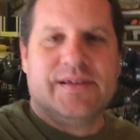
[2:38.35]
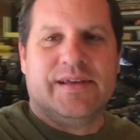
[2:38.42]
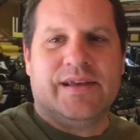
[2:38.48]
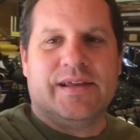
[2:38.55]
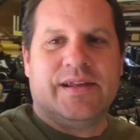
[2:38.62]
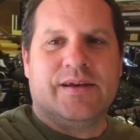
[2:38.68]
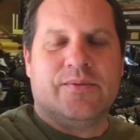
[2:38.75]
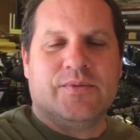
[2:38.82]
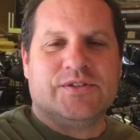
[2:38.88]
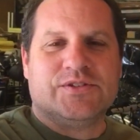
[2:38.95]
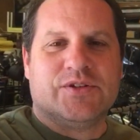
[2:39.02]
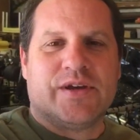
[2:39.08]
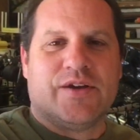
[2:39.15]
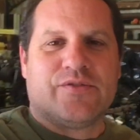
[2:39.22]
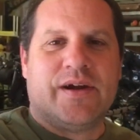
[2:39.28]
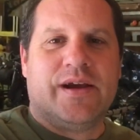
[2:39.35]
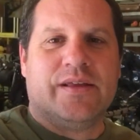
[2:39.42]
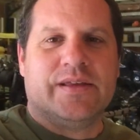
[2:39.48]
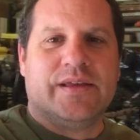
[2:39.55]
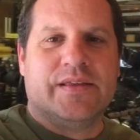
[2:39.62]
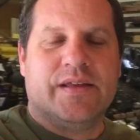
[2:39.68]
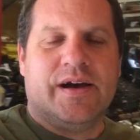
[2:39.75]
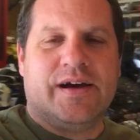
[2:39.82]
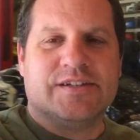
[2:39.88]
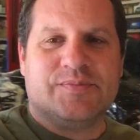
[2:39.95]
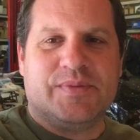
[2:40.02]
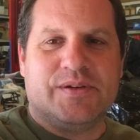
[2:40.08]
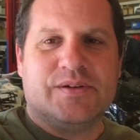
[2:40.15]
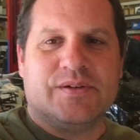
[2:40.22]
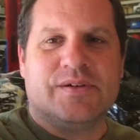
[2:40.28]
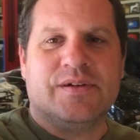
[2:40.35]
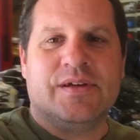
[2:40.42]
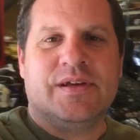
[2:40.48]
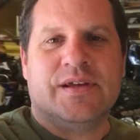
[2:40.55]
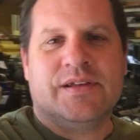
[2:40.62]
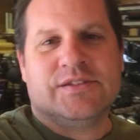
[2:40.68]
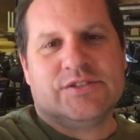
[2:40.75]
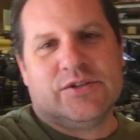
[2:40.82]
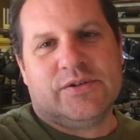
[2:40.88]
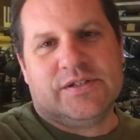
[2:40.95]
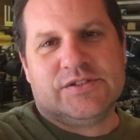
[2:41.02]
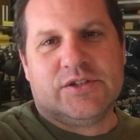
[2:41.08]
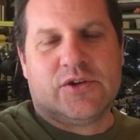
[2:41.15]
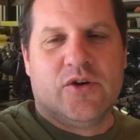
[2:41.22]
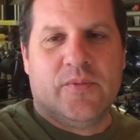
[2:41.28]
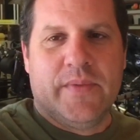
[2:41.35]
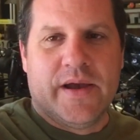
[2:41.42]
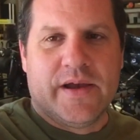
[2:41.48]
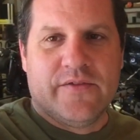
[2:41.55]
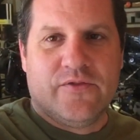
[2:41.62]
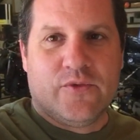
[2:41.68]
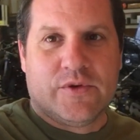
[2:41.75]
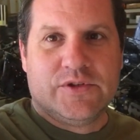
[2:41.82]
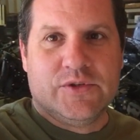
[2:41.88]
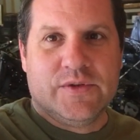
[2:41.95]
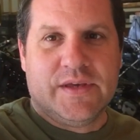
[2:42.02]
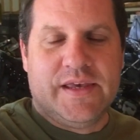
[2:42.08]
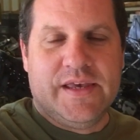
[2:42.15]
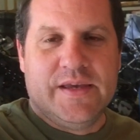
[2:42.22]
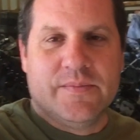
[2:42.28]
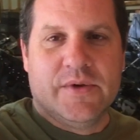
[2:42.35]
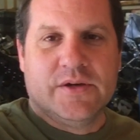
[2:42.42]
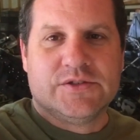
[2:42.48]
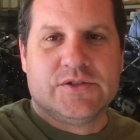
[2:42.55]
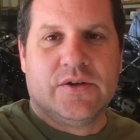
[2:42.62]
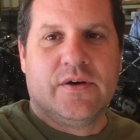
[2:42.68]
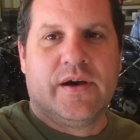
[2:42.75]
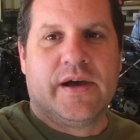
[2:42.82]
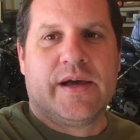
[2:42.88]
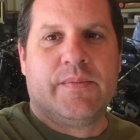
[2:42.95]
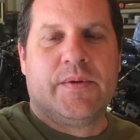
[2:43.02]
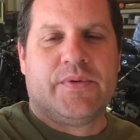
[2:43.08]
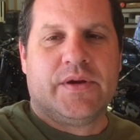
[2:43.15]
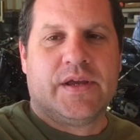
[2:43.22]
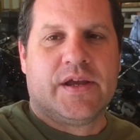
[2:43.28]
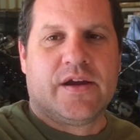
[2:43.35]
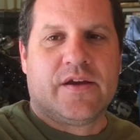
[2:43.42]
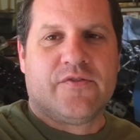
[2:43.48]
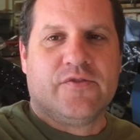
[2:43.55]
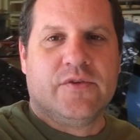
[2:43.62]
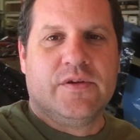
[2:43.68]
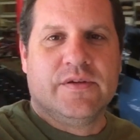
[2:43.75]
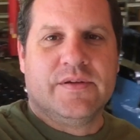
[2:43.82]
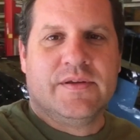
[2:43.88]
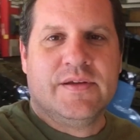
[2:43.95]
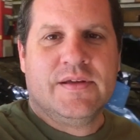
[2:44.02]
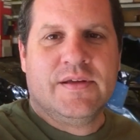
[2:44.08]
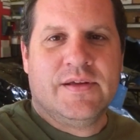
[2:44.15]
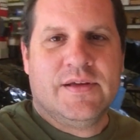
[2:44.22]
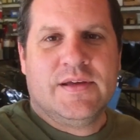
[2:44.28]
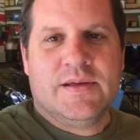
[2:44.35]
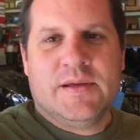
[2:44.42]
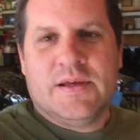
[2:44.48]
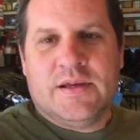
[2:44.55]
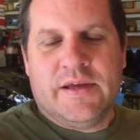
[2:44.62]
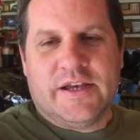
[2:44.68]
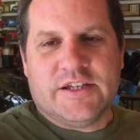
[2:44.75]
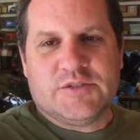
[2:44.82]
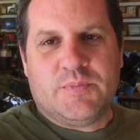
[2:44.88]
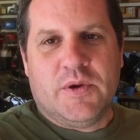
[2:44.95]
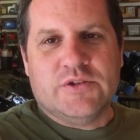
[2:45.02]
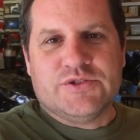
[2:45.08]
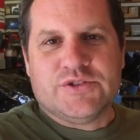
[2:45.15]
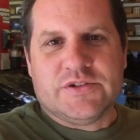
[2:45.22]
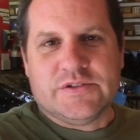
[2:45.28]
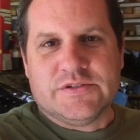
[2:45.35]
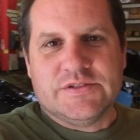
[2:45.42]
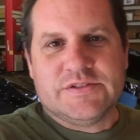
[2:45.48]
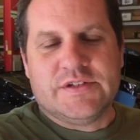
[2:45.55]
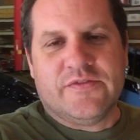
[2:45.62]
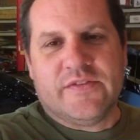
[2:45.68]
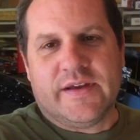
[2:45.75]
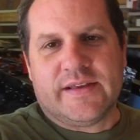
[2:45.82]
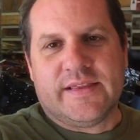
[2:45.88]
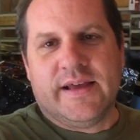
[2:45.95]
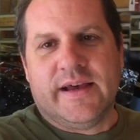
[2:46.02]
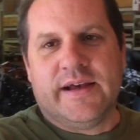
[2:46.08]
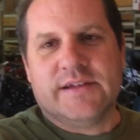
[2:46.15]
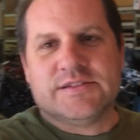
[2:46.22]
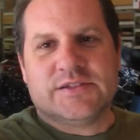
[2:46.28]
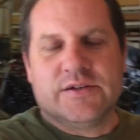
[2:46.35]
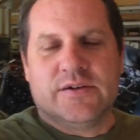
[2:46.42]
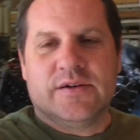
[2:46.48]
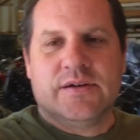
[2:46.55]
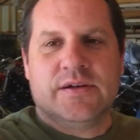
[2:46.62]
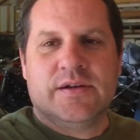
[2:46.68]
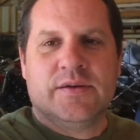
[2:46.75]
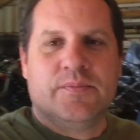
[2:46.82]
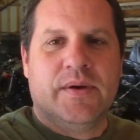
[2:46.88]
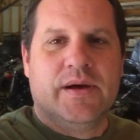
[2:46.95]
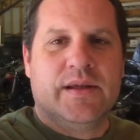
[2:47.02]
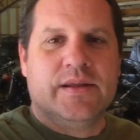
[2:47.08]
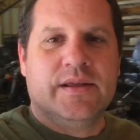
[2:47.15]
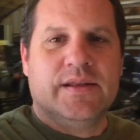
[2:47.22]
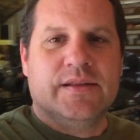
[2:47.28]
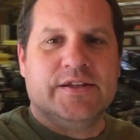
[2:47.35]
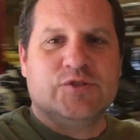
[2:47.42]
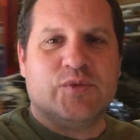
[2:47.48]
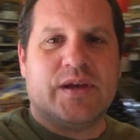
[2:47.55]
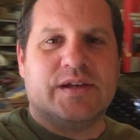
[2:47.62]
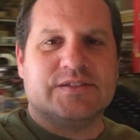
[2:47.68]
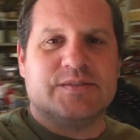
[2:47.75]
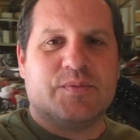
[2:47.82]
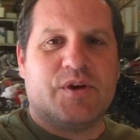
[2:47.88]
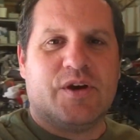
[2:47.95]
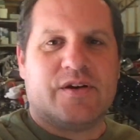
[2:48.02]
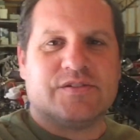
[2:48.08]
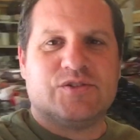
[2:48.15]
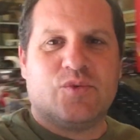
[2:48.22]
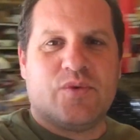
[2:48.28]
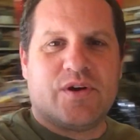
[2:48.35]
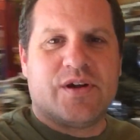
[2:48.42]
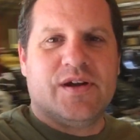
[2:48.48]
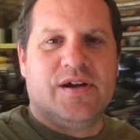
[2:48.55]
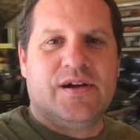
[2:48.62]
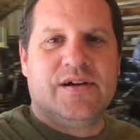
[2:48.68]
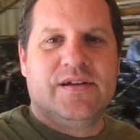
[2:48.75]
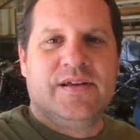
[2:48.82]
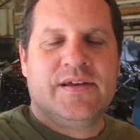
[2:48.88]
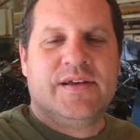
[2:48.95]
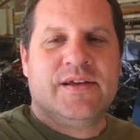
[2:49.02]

And um, we still got Riley in the hospital. So he's still going back and forth doing chemo. So I got to be pretty careful and exposure and stuff like that. So, but at least we got some karts to work on.